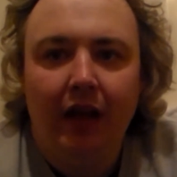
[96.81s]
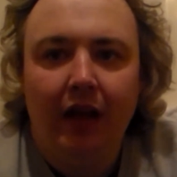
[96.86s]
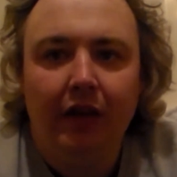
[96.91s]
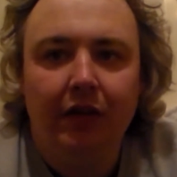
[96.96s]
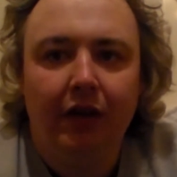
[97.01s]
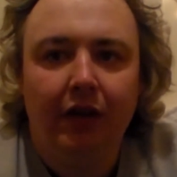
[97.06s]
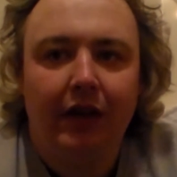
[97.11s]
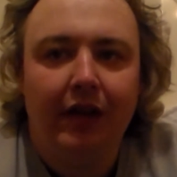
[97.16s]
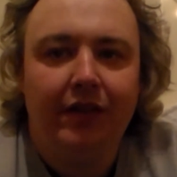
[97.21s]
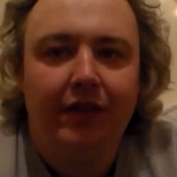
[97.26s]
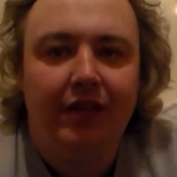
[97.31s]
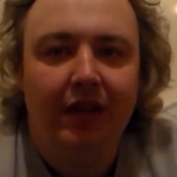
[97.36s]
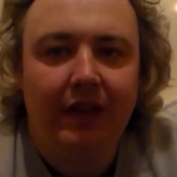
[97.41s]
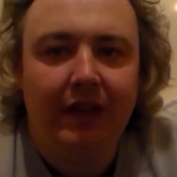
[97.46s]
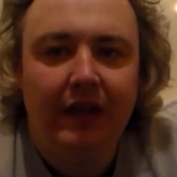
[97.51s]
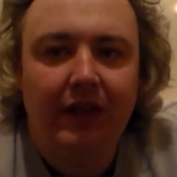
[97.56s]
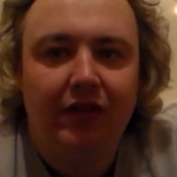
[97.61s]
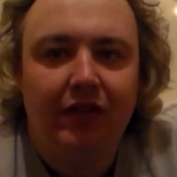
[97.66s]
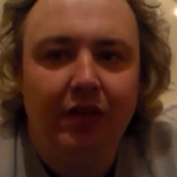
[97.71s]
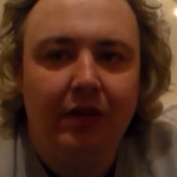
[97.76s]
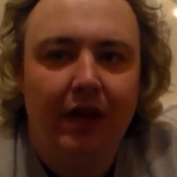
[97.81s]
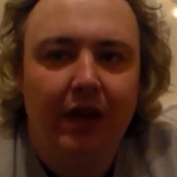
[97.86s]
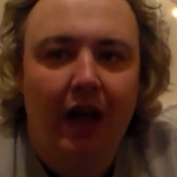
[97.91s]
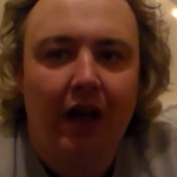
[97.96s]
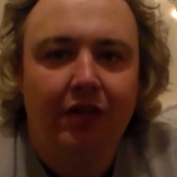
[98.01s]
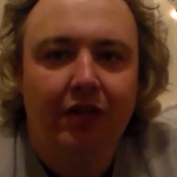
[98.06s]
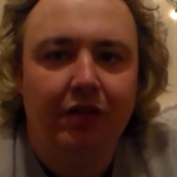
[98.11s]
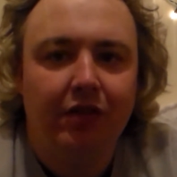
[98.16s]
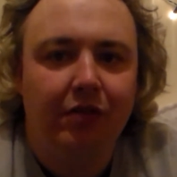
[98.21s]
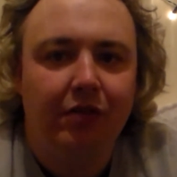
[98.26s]
You look at Cynthia Sue
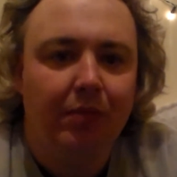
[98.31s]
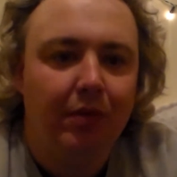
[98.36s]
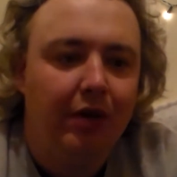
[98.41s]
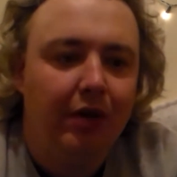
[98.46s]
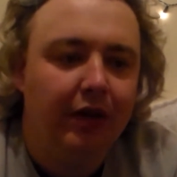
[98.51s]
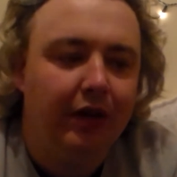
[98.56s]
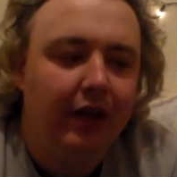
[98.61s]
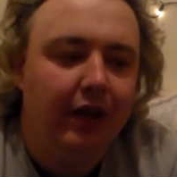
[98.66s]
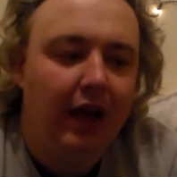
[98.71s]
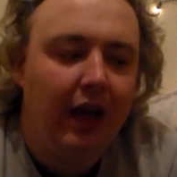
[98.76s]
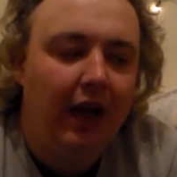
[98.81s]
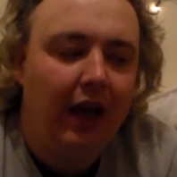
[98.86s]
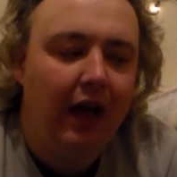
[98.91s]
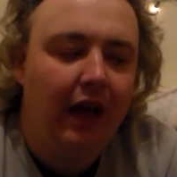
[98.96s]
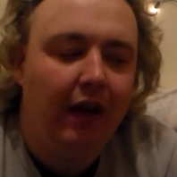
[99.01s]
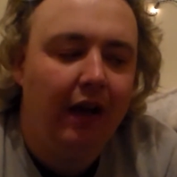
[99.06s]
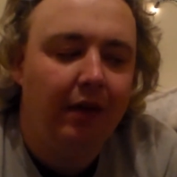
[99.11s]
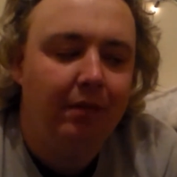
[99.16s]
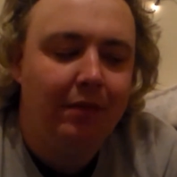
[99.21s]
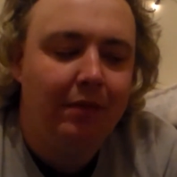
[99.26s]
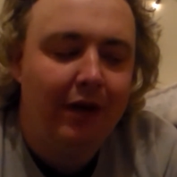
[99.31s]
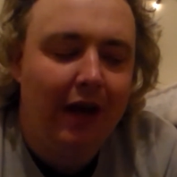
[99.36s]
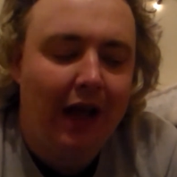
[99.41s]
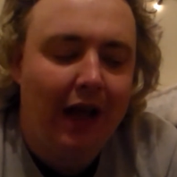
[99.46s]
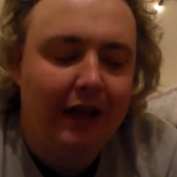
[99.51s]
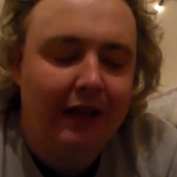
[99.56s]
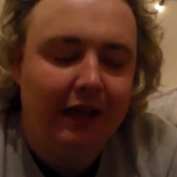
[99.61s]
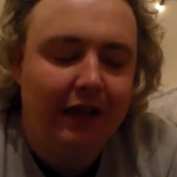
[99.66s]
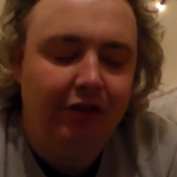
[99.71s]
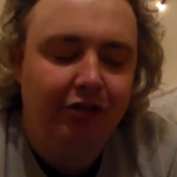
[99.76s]
Larson's work,
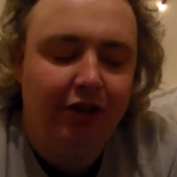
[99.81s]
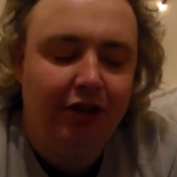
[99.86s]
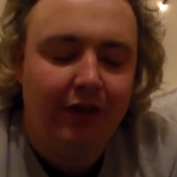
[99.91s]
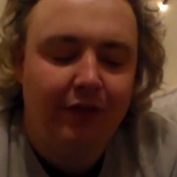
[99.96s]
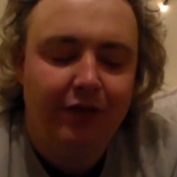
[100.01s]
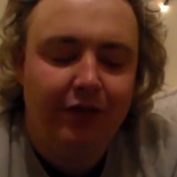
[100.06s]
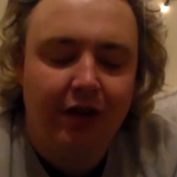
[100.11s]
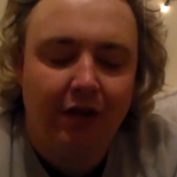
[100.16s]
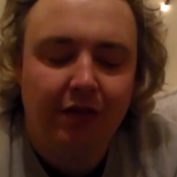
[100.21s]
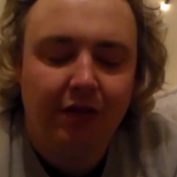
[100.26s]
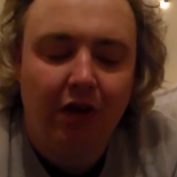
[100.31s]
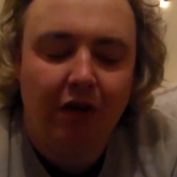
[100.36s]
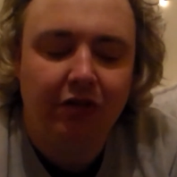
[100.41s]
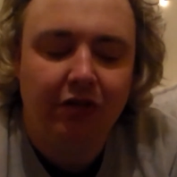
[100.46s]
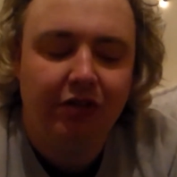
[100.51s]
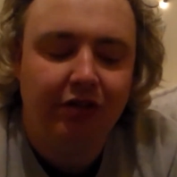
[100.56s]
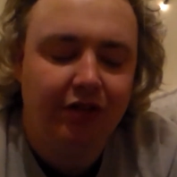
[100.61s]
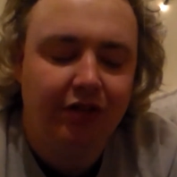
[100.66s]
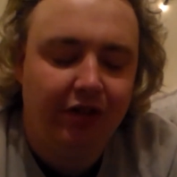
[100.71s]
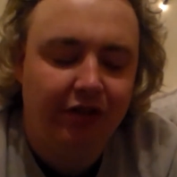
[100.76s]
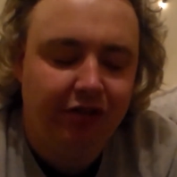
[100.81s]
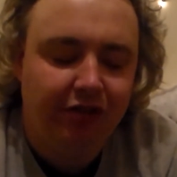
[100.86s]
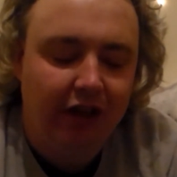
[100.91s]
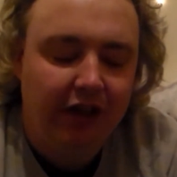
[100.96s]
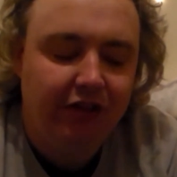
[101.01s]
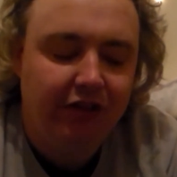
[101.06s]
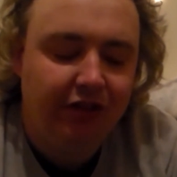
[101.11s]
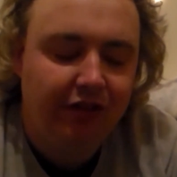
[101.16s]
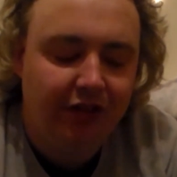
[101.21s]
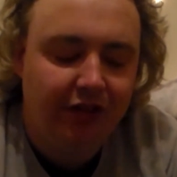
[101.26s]
Reality Shifts, How Consciousness
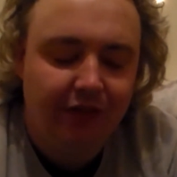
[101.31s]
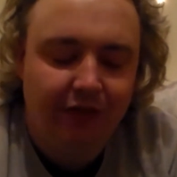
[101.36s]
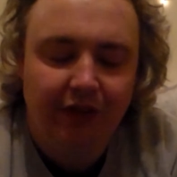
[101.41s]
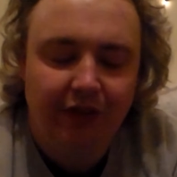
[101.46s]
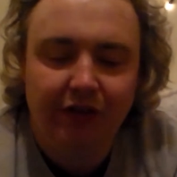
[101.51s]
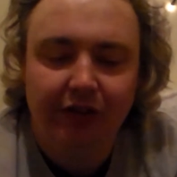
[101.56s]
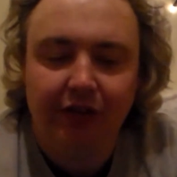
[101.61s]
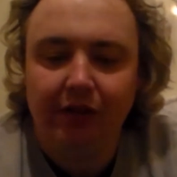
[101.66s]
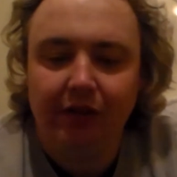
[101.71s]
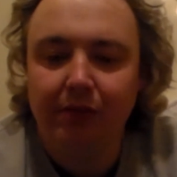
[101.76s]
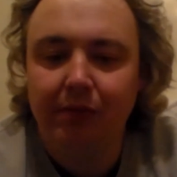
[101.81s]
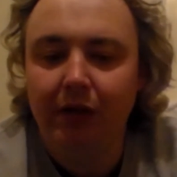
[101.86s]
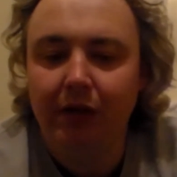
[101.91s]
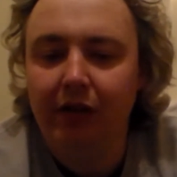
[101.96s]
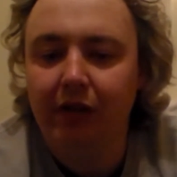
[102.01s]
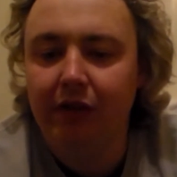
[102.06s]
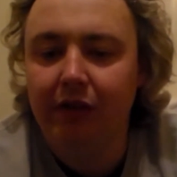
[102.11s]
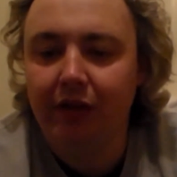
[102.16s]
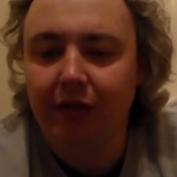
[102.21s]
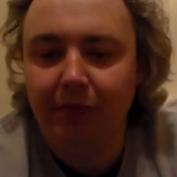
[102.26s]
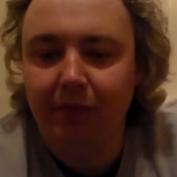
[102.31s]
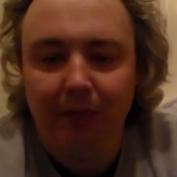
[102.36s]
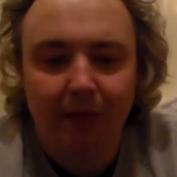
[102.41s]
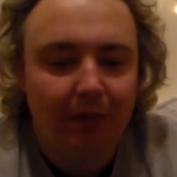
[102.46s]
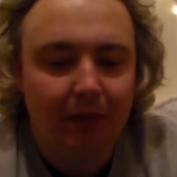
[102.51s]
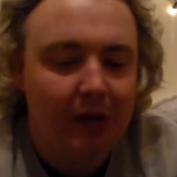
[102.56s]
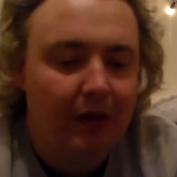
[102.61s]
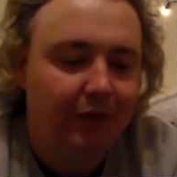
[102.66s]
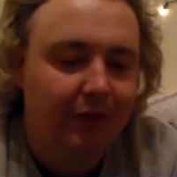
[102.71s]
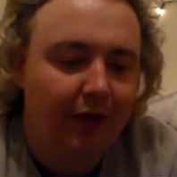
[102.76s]
Changes the Physical World. It's one
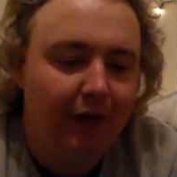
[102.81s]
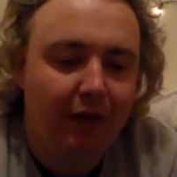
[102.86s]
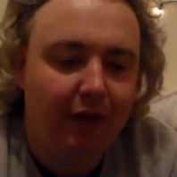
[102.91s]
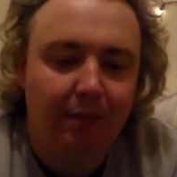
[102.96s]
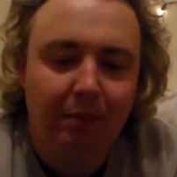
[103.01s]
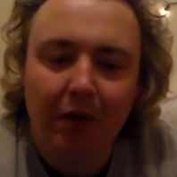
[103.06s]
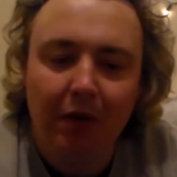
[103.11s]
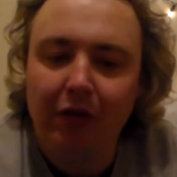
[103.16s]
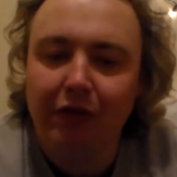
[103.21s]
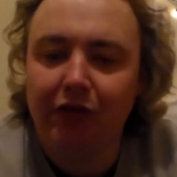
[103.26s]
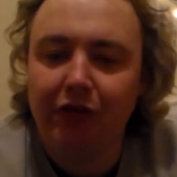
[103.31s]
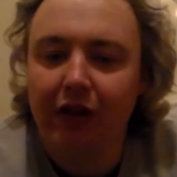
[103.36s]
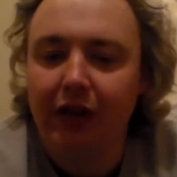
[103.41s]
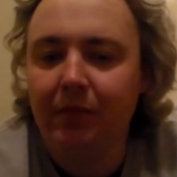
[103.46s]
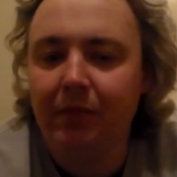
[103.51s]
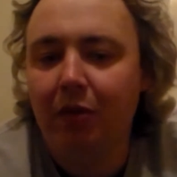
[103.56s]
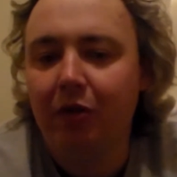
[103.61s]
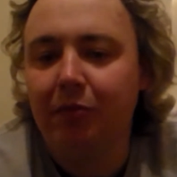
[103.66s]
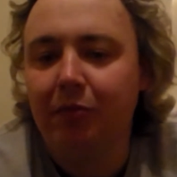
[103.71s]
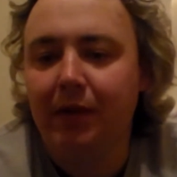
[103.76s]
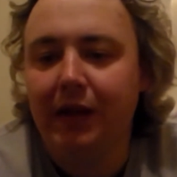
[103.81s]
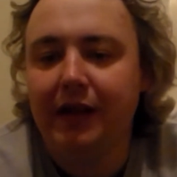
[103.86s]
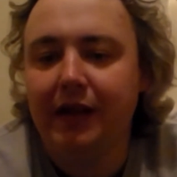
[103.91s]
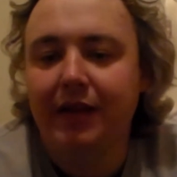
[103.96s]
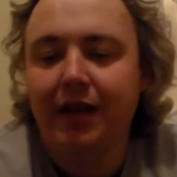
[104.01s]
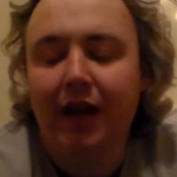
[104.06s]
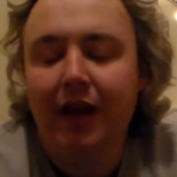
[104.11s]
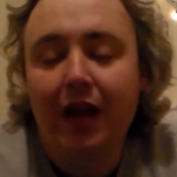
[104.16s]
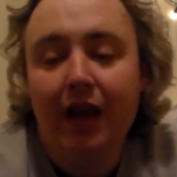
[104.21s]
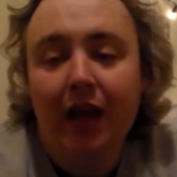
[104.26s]
of my favourite books at the moment.